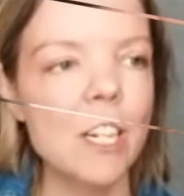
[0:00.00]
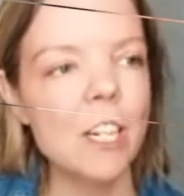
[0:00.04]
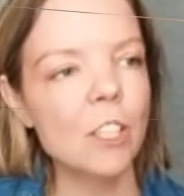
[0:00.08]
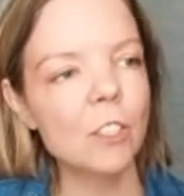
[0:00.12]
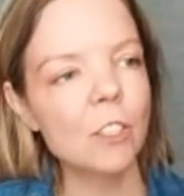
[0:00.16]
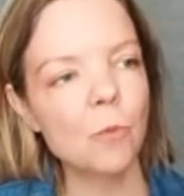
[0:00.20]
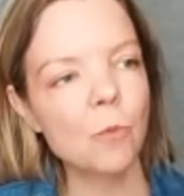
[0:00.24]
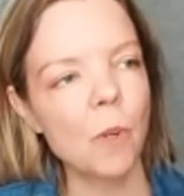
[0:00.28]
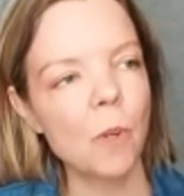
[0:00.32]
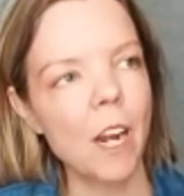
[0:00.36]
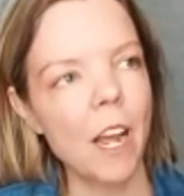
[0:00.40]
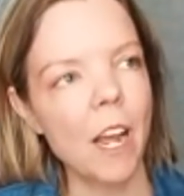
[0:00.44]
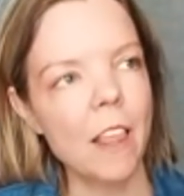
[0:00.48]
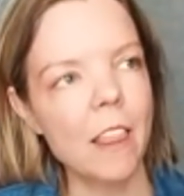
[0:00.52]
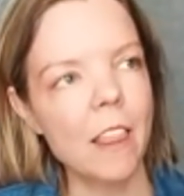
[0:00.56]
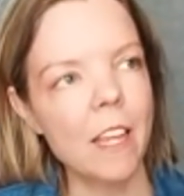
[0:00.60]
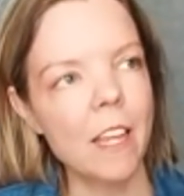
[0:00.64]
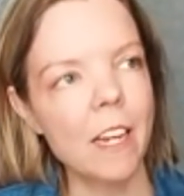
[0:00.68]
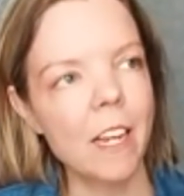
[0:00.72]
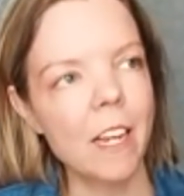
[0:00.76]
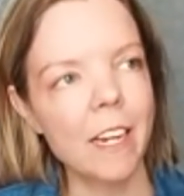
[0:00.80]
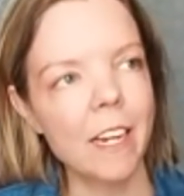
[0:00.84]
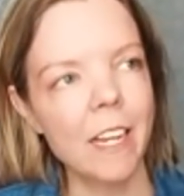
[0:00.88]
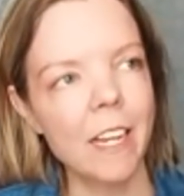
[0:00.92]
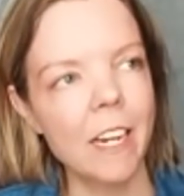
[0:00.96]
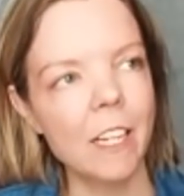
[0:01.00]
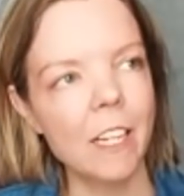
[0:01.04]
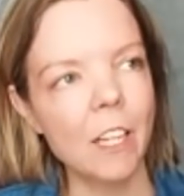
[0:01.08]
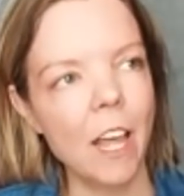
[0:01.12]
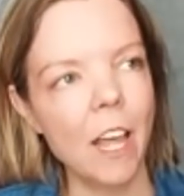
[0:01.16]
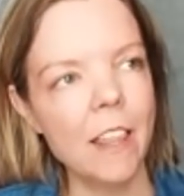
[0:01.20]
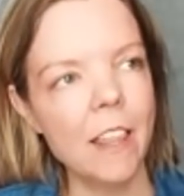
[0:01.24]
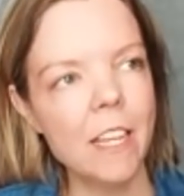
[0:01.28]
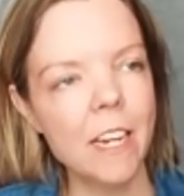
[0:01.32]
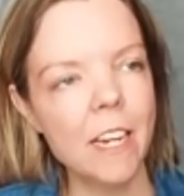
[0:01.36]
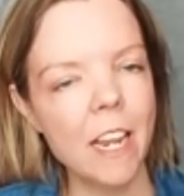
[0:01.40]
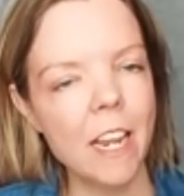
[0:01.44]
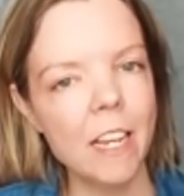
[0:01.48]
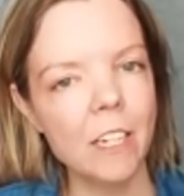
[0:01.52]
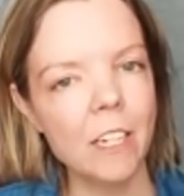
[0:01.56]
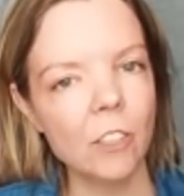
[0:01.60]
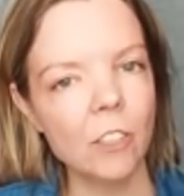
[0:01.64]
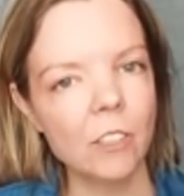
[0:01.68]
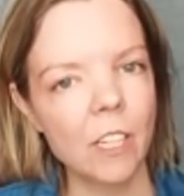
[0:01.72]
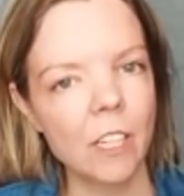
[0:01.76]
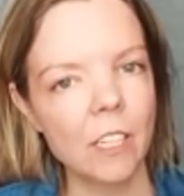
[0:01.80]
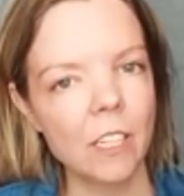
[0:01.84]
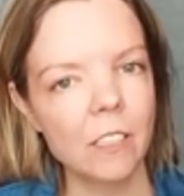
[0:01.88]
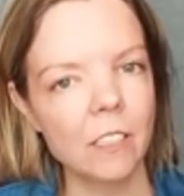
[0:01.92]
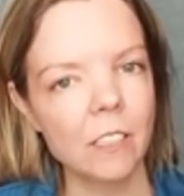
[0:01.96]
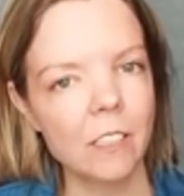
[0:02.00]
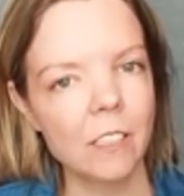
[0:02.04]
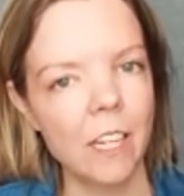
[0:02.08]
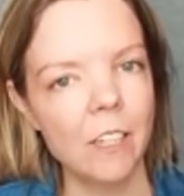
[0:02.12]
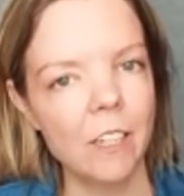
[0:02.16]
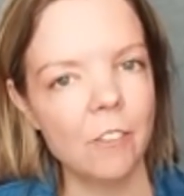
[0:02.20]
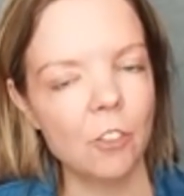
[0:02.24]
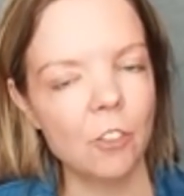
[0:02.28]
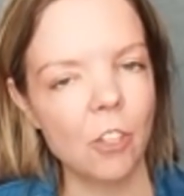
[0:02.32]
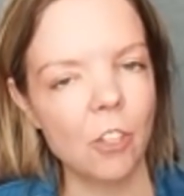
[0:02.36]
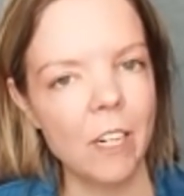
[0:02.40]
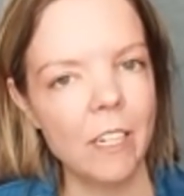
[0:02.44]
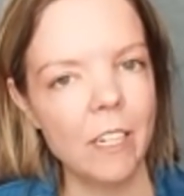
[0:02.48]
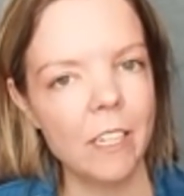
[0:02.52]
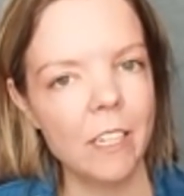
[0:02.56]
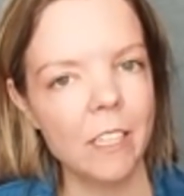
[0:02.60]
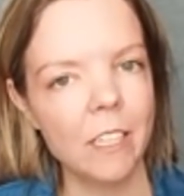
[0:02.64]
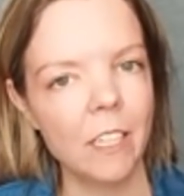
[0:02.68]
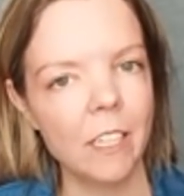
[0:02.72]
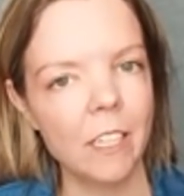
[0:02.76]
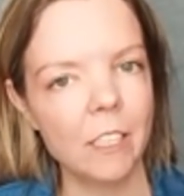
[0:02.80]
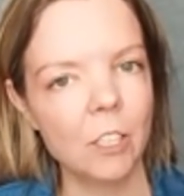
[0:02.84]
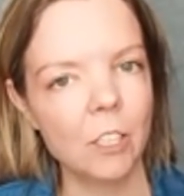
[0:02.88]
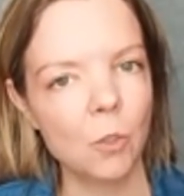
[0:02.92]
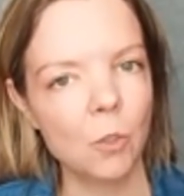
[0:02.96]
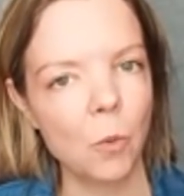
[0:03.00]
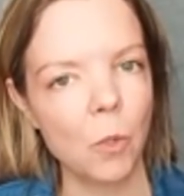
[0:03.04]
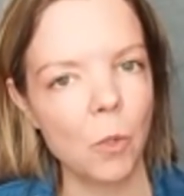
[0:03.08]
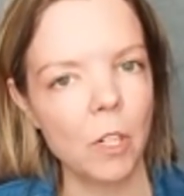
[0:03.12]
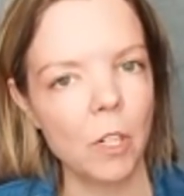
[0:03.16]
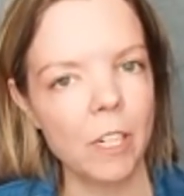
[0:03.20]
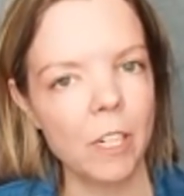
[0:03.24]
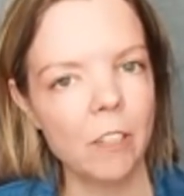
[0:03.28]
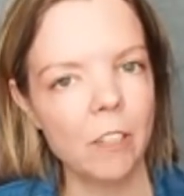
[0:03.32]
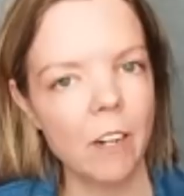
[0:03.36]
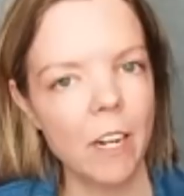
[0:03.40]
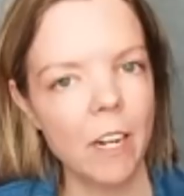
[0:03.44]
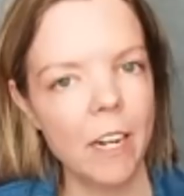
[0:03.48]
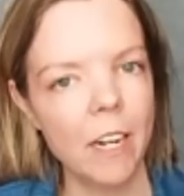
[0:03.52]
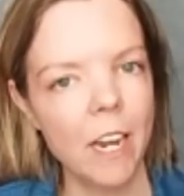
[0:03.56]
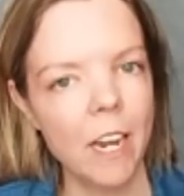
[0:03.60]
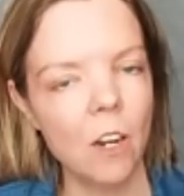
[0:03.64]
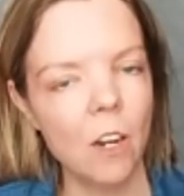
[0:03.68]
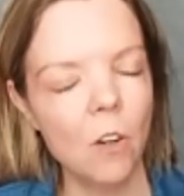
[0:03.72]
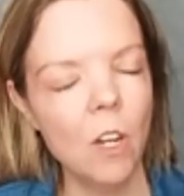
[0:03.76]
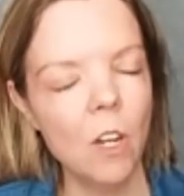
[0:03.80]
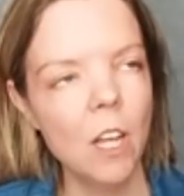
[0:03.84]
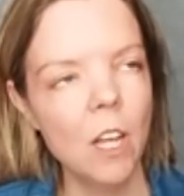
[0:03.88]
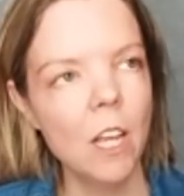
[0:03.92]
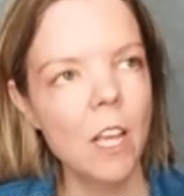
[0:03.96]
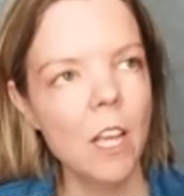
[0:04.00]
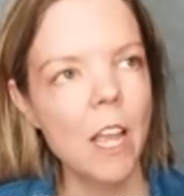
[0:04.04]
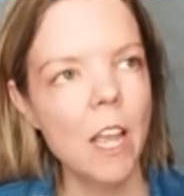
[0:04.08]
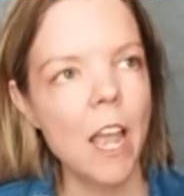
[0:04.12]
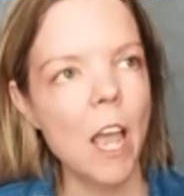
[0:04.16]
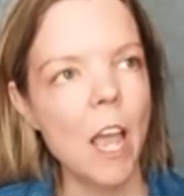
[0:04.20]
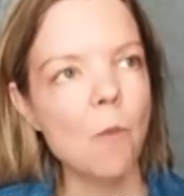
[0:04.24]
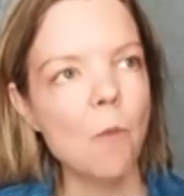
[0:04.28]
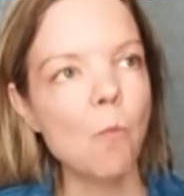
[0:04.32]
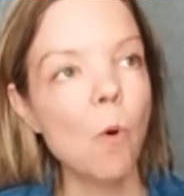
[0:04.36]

Here's what I think. Again, I think anal sex is kind of trending like squirting right now, mm.